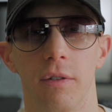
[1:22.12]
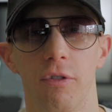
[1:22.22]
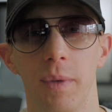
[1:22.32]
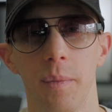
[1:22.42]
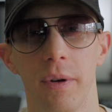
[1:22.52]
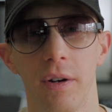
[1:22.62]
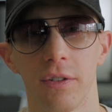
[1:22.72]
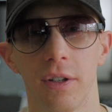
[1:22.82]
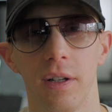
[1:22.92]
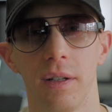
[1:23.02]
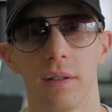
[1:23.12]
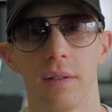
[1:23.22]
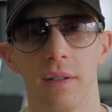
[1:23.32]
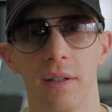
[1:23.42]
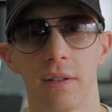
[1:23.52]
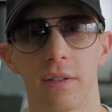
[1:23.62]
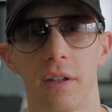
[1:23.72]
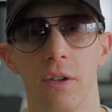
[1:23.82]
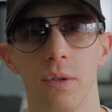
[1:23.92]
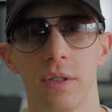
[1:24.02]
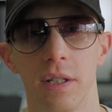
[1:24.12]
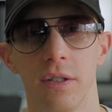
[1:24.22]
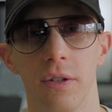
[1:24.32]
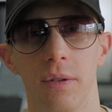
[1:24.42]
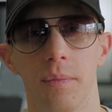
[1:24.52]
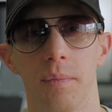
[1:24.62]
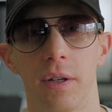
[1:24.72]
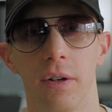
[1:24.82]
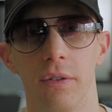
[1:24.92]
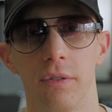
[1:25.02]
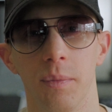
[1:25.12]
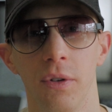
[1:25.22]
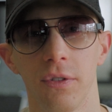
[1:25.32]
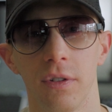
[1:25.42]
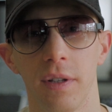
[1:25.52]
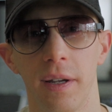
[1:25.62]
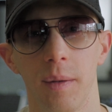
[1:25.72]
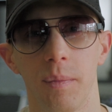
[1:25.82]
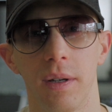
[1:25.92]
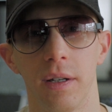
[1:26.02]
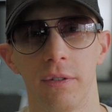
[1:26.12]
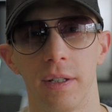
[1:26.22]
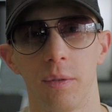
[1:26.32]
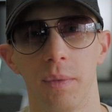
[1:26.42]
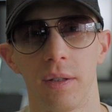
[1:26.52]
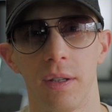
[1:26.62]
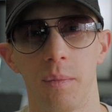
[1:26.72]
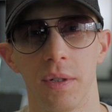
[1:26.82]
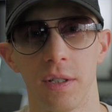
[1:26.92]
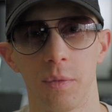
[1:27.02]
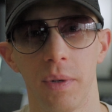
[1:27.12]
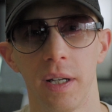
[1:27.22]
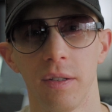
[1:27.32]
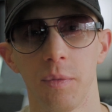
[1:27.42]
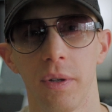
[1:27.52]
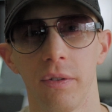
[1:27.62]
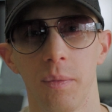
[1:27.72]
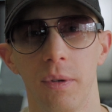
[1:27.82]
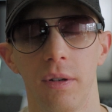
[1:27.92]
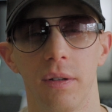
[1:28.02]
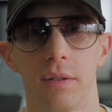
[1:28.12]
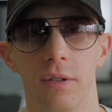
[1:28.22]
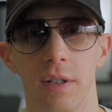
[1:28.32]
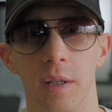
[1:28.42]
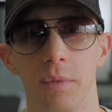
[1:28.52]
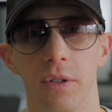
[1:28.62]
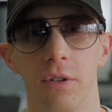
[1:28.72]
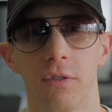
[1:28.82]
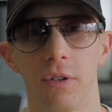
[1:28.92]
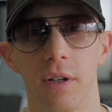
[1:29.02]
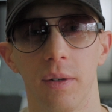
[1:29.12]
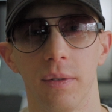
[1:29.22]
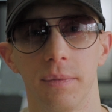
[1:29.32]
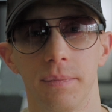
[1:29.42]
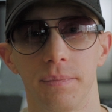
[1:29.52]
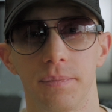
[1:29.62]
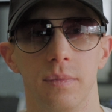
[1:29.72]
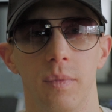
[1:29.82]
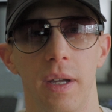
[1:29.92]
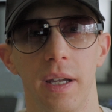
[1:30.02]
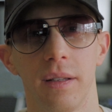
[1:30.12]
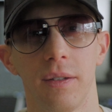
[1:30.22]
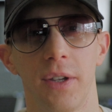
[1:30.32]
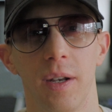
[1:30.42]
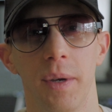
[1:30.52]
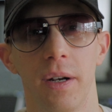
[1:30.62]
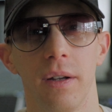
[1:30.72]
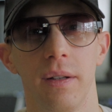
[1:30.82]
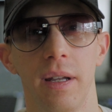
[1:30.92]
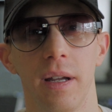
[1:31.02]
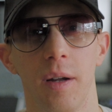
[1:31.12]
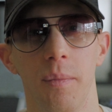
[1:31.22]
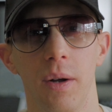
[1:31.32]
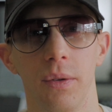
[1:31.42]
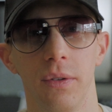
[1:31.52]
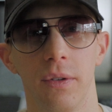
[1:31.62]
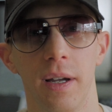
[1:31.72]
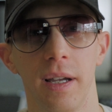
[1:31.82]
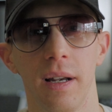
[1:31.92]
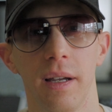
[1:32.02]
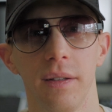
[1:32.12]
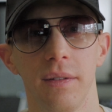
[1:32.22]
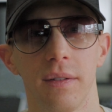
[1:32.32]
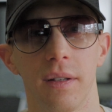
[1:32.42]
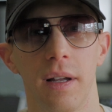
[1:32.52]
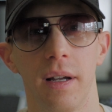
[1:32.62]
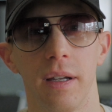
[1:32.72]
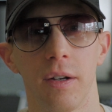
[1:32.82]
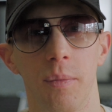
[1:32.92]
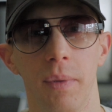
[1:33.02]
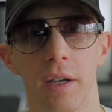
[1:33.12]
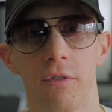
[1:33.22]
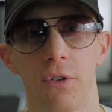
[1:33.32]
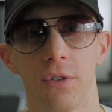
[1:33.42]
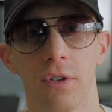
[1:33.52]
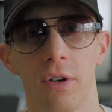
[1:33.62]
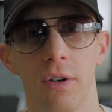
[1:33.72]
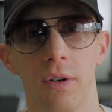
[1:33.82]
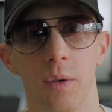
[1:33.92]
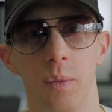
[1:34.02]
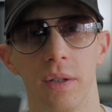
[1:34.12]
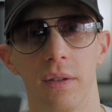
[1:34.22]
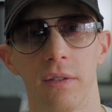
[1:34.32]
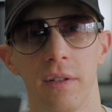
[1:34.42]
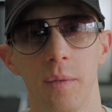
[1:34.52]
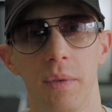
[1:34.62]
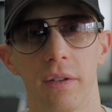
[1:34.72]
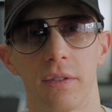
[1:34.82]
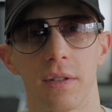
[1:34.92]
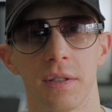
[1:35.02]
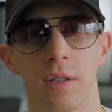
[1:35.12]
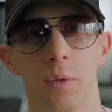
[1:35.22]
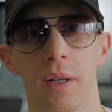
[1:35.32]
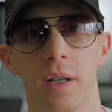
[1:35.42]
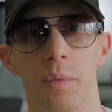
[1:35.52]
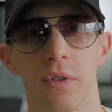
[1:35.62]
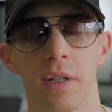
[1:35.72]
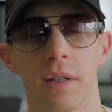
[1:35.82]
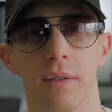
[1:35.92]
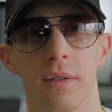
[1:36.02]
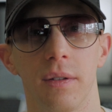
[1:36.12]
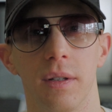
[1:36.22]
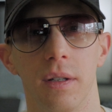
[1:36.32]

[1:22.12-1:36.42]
For me personally, this isn't a huge issue because most of the time I try to make the image as bright as possible to keep the noise floor down. And to get a better idea about the highlights, I combine false color with zebras set to 100%,